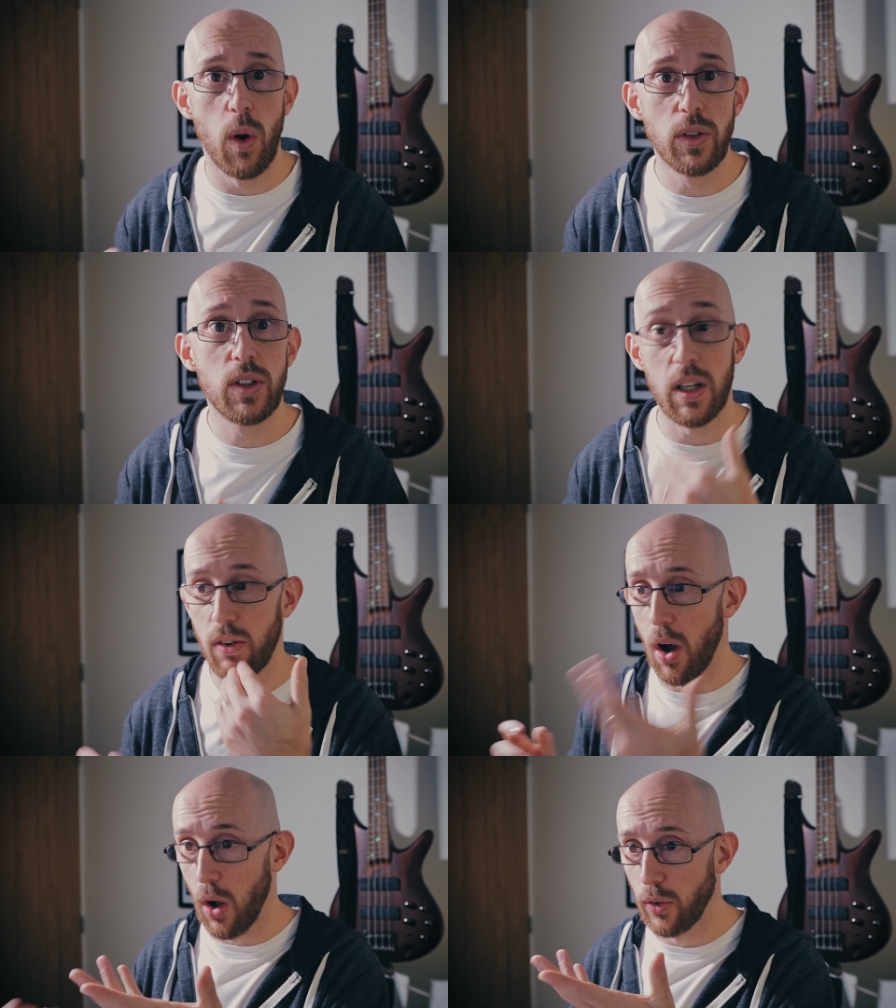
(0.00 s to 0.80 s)
ones that
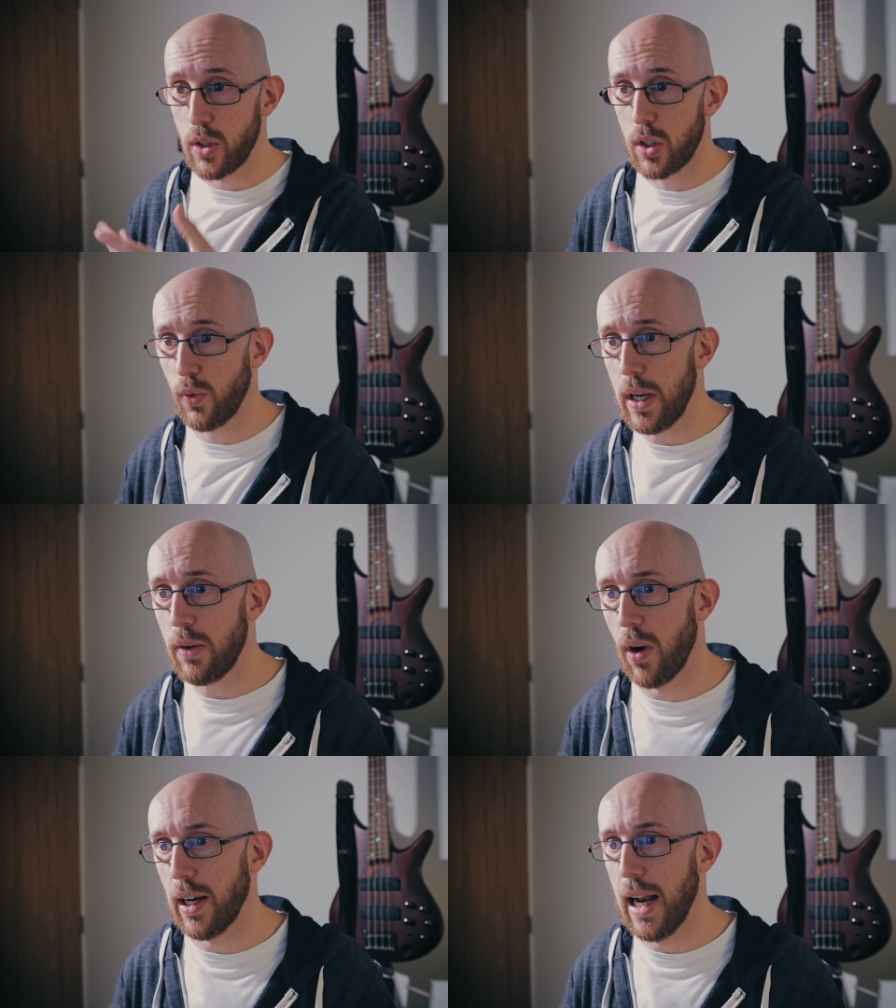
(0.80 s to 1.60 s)
are on
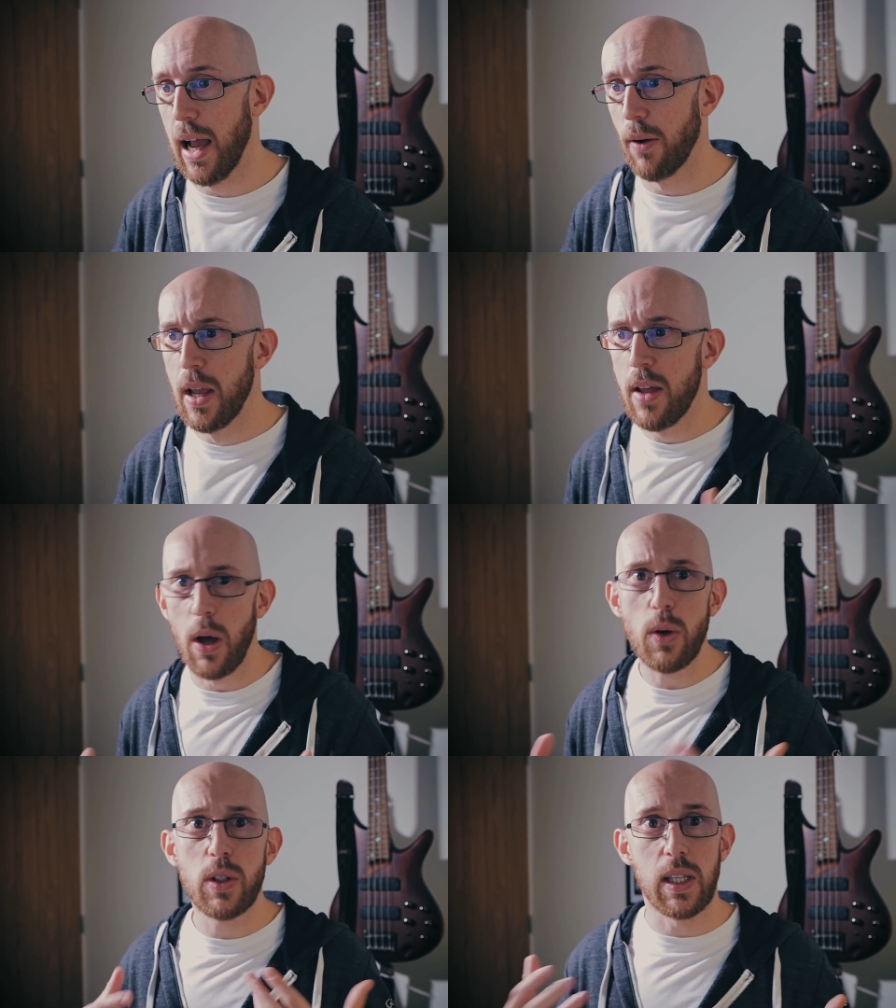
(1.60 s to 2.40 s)
screen right now.
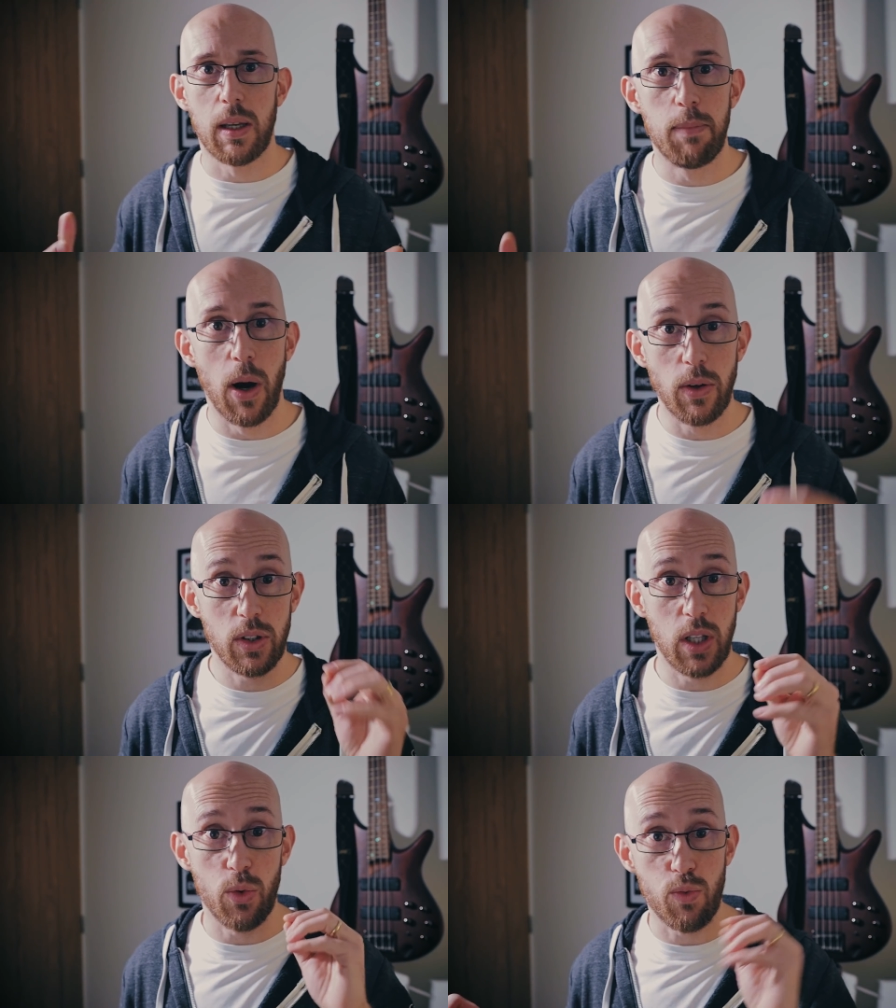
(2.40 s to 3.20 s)
Those are the
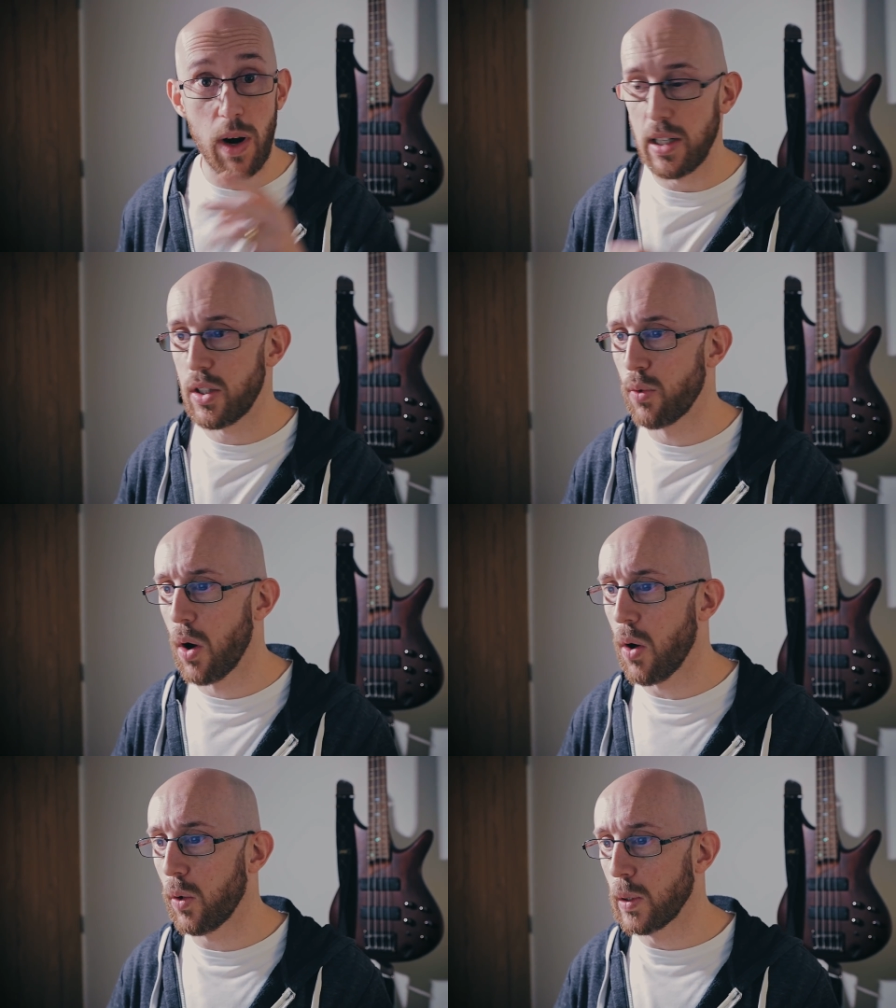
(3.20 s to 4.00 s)
components that are ready to
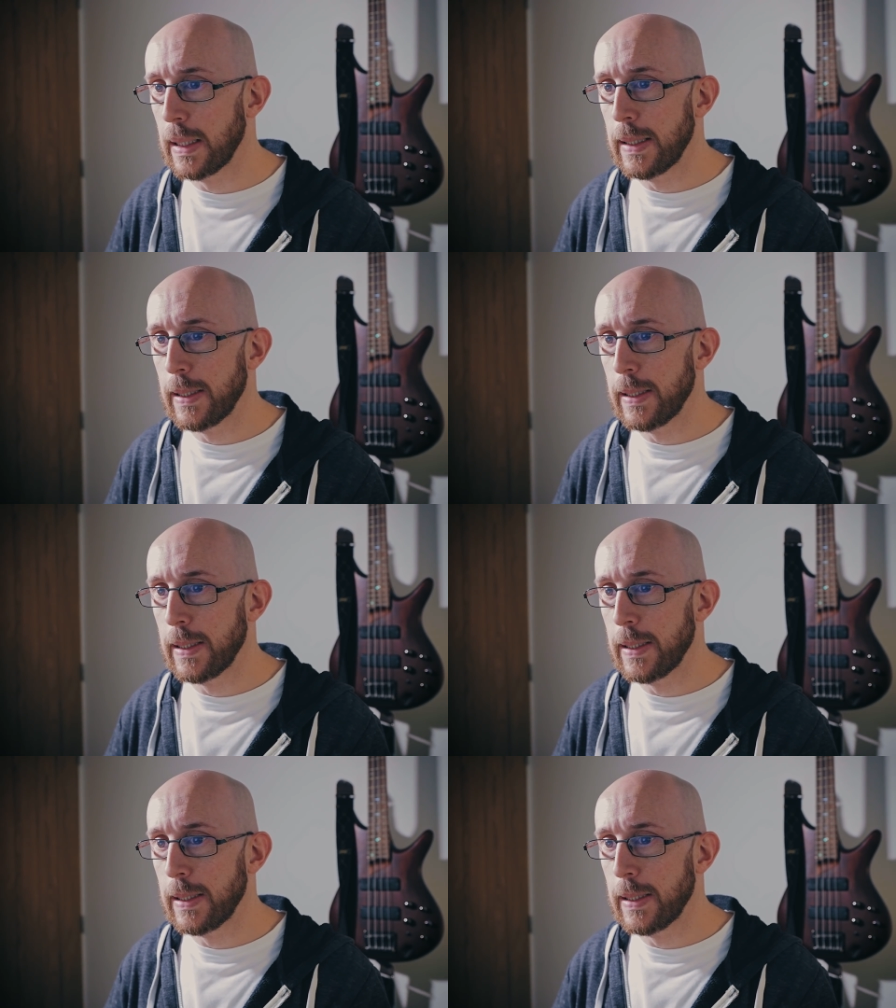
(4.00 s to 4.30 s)
roll.